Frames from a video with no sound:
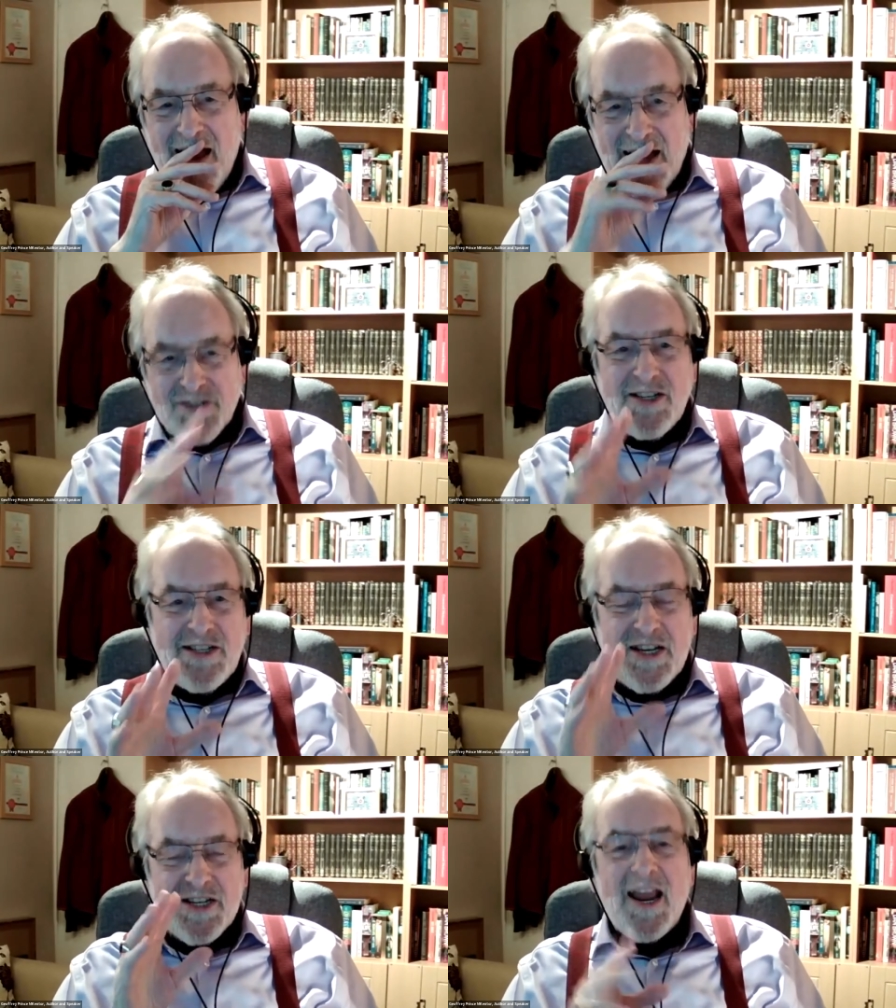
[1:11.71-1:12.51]
as a
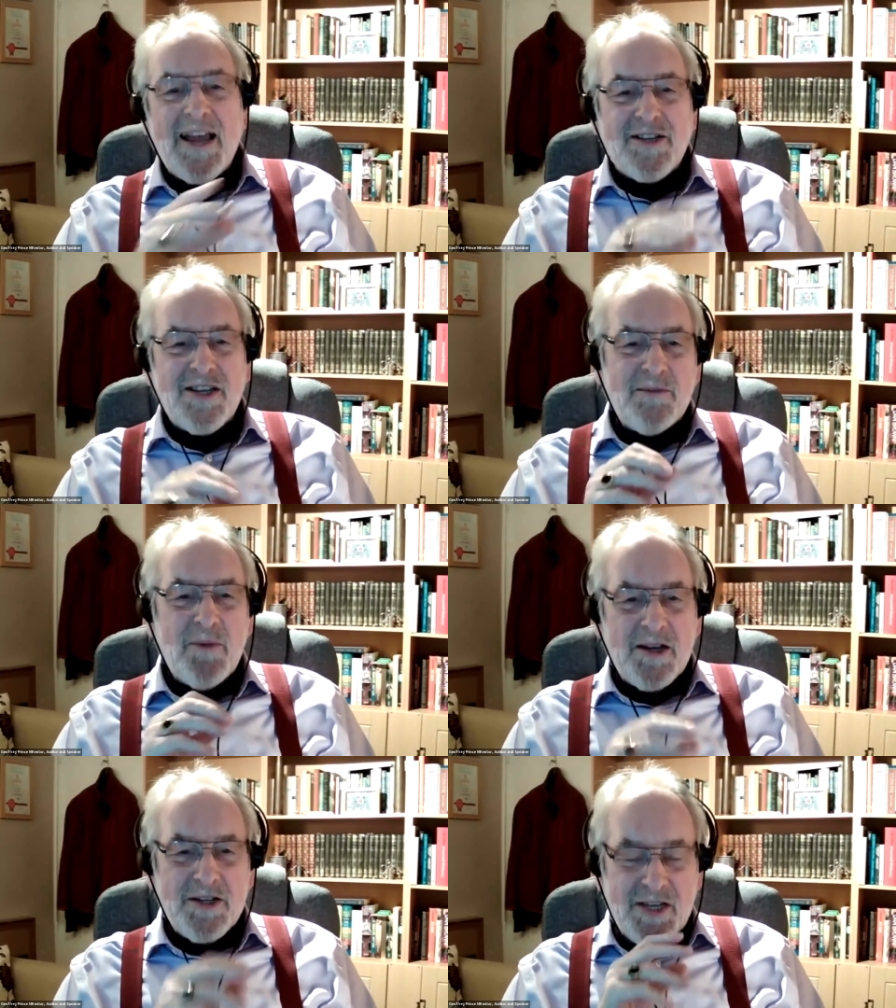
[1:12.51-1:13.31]
dyslexic
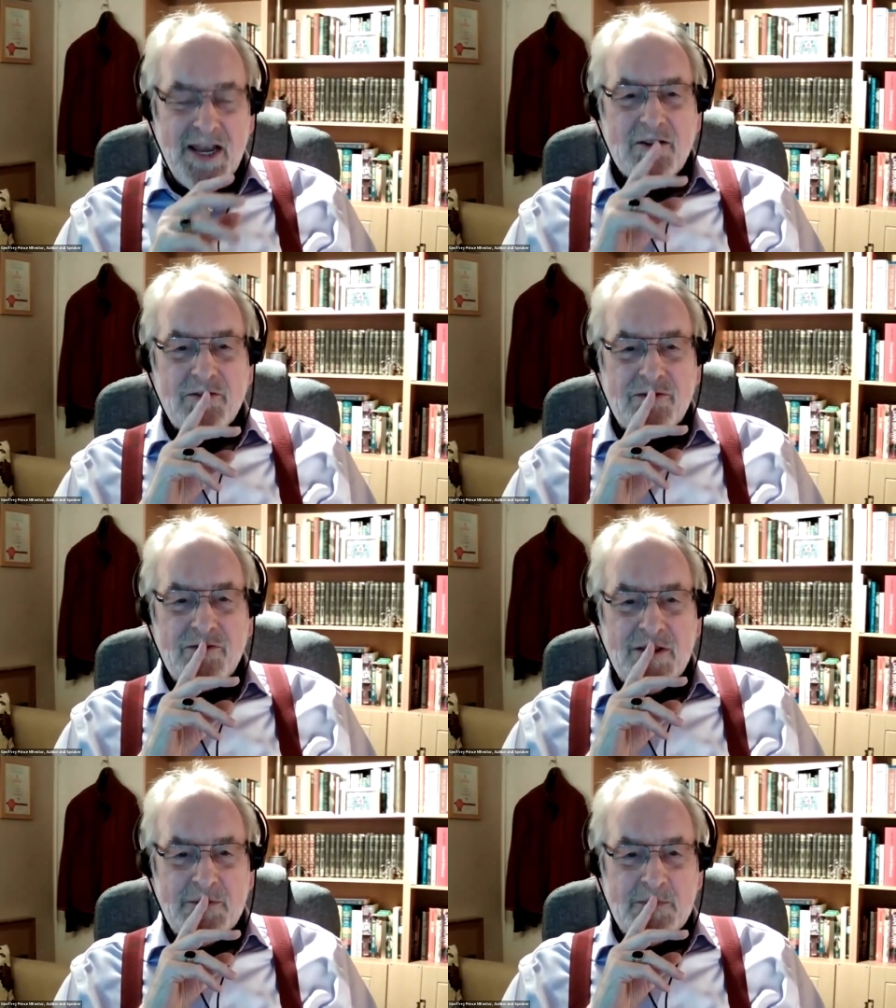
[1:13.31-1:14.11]
myself,
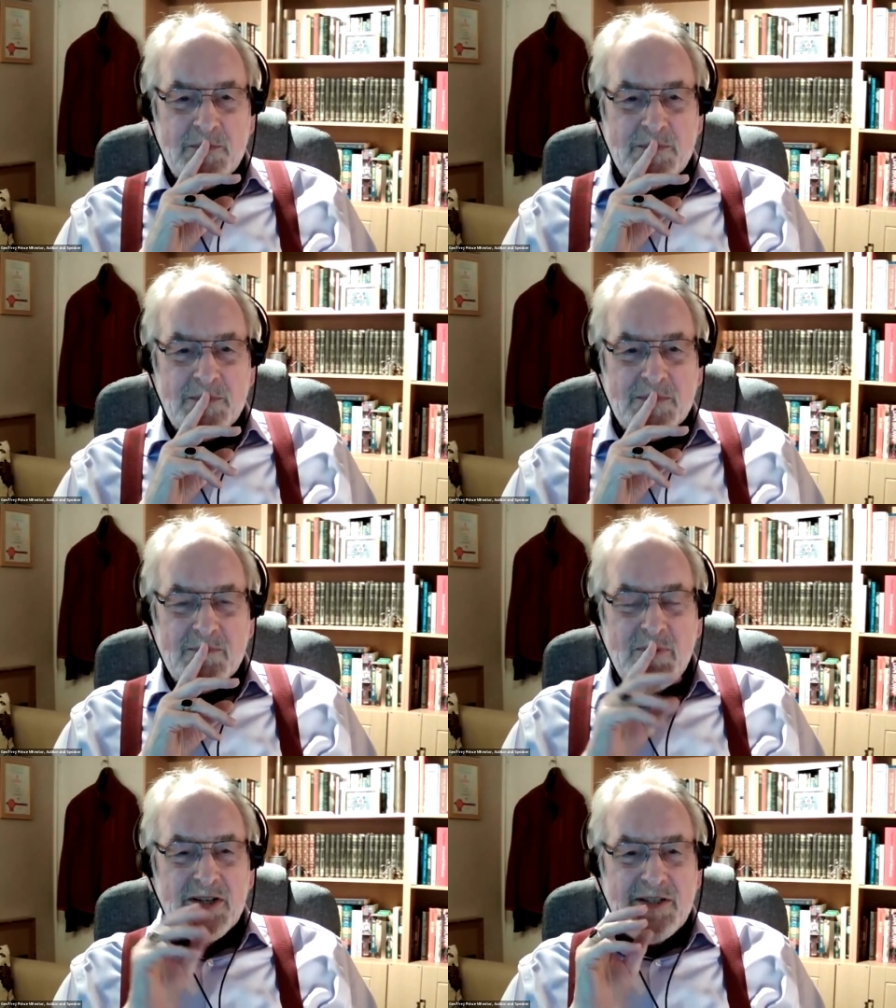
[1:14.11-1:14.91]

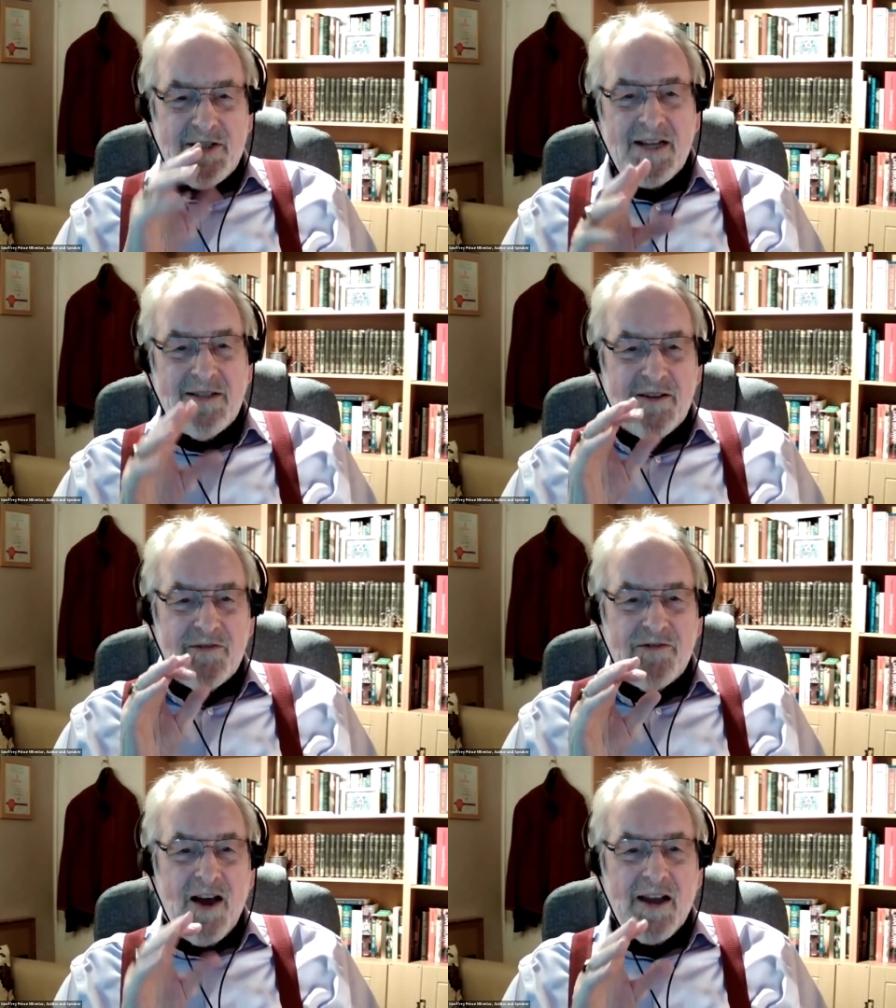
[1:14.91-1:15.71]
wow. but didn't
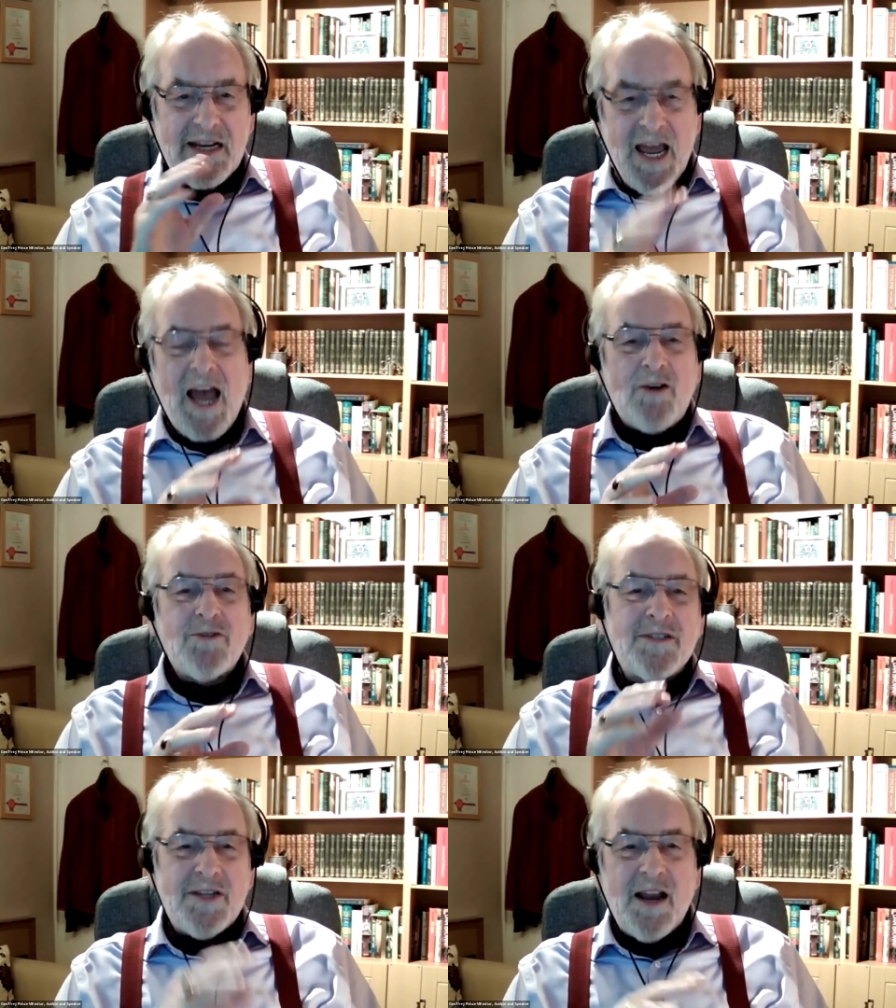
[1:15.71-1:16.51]
find
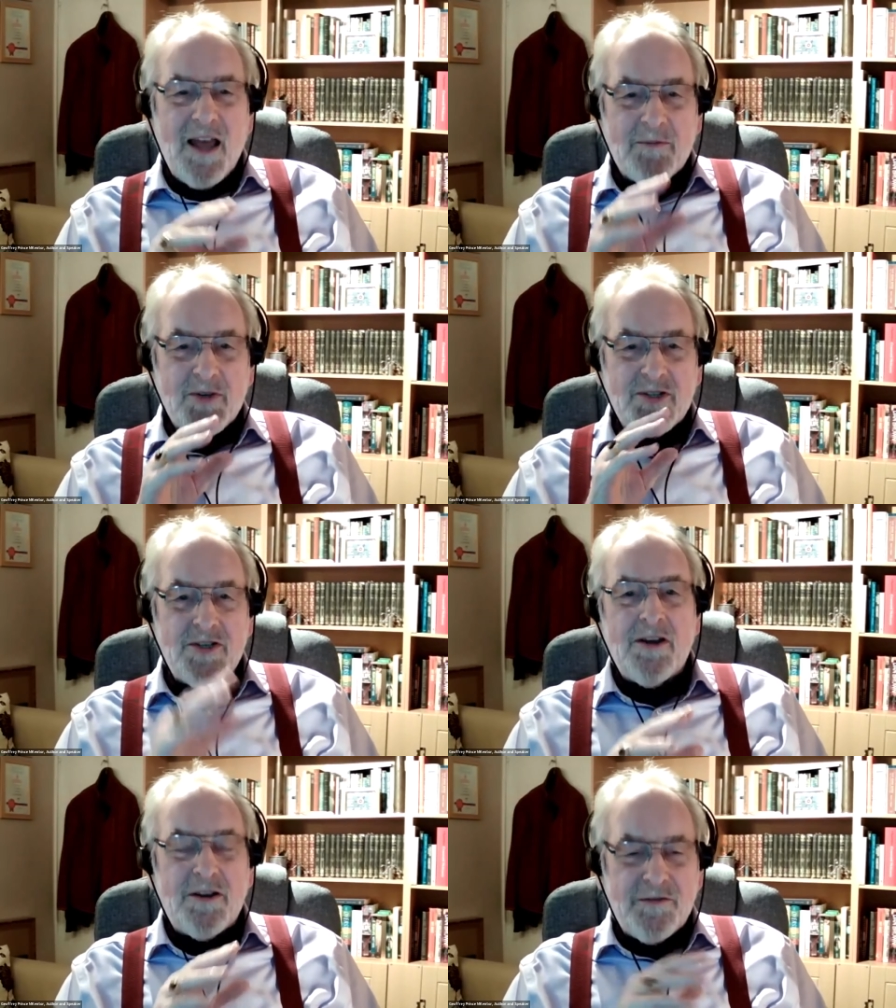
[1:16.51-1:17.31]
out until I was
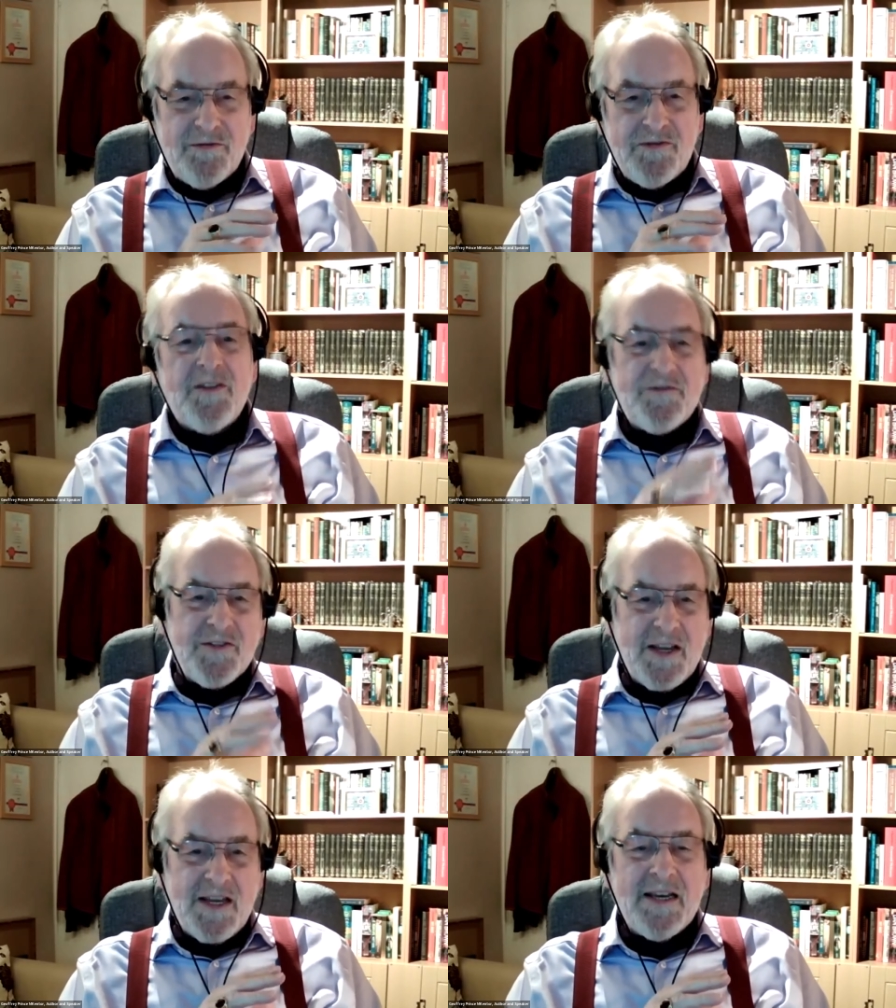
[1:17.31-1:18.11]
turned
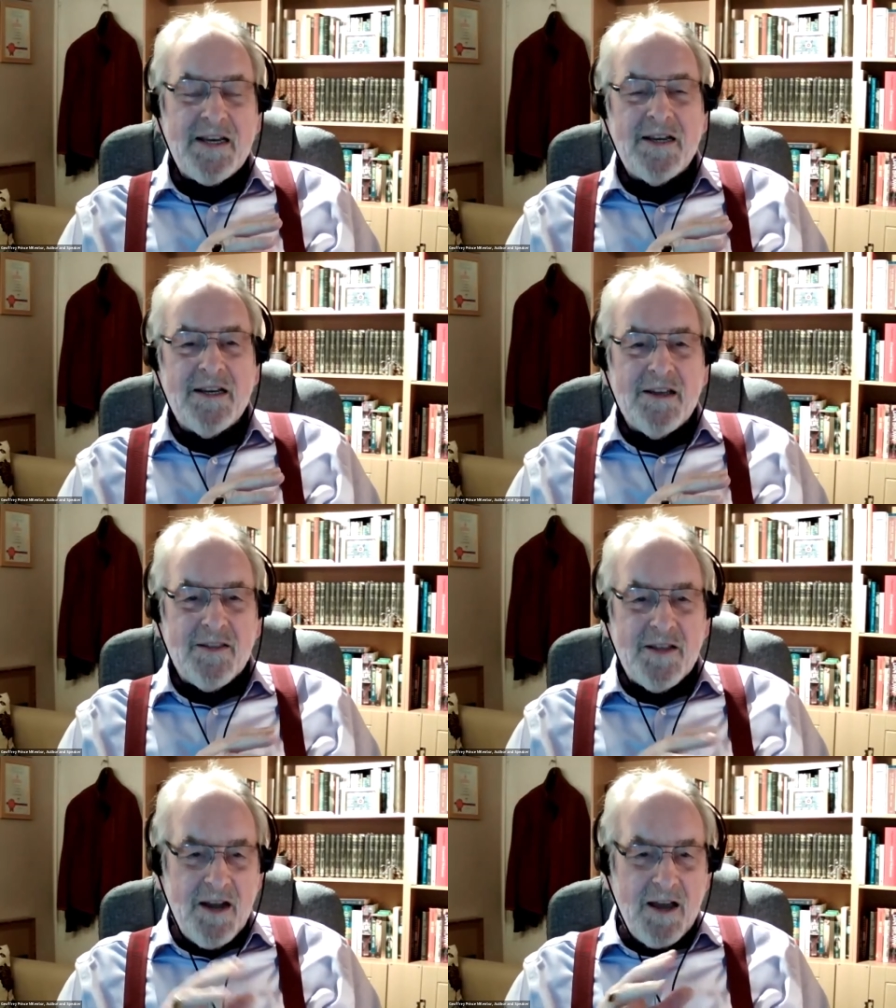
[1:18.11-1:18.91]
50
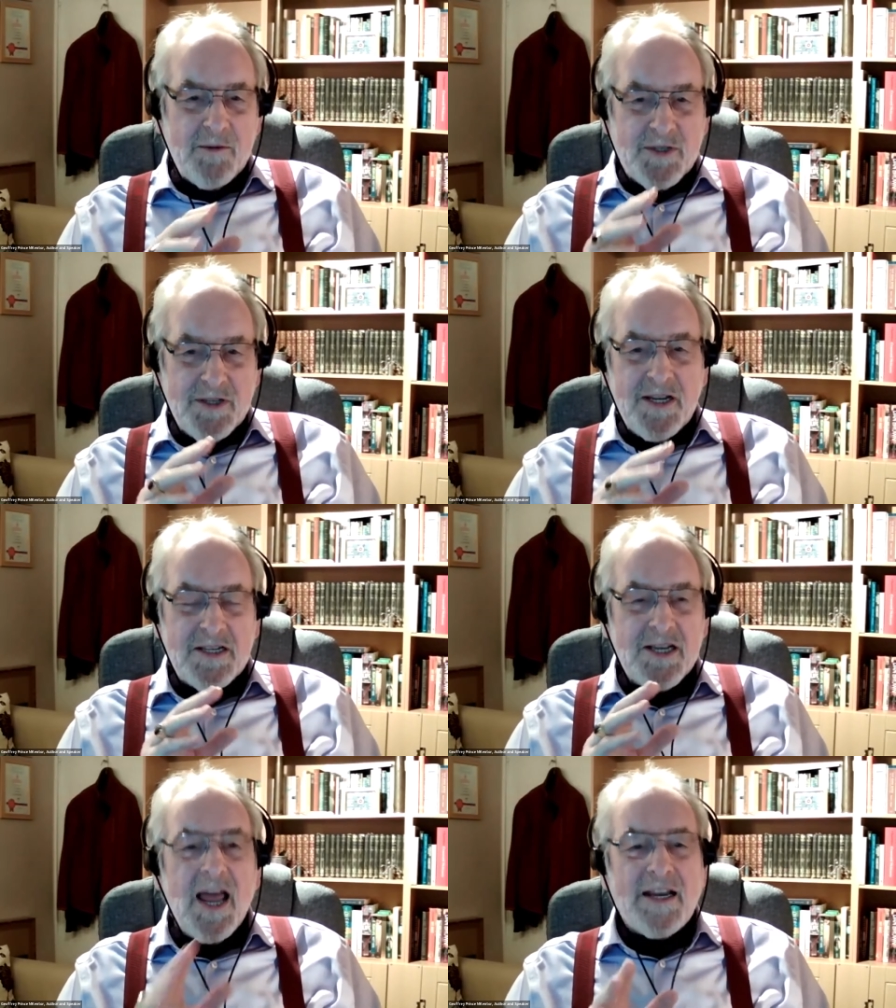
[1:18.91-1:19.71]
that I was a
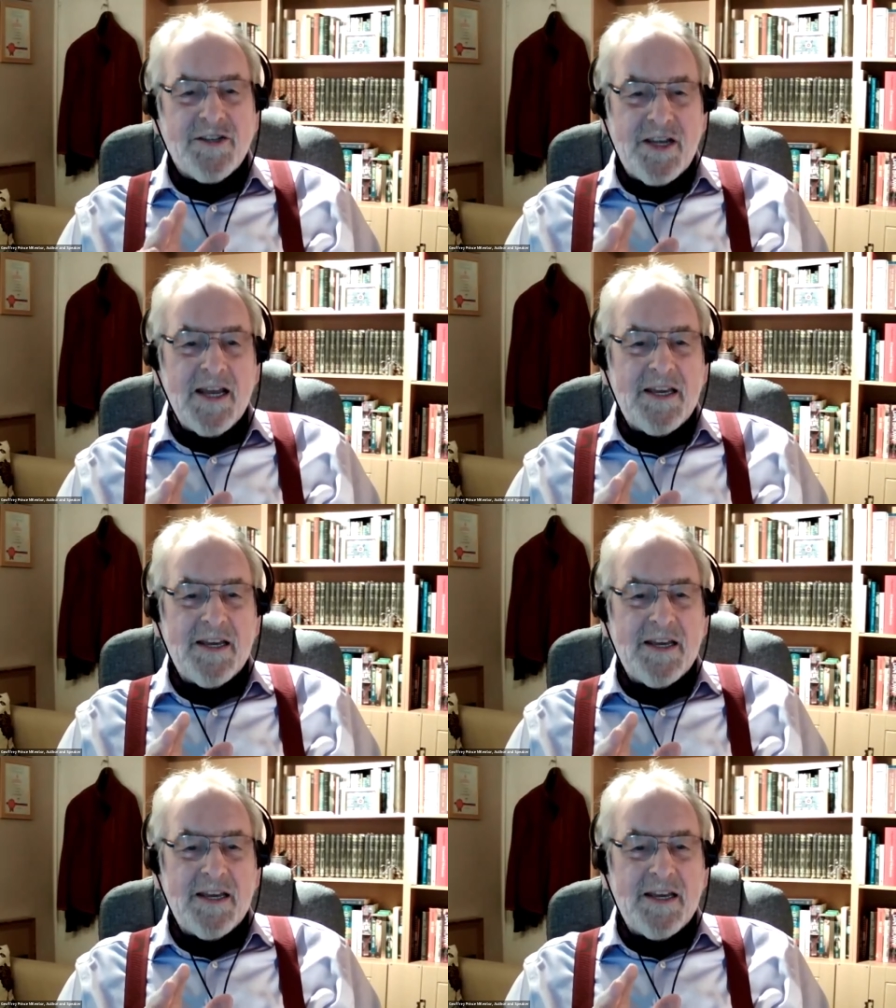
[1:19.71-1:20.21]
dyslexic.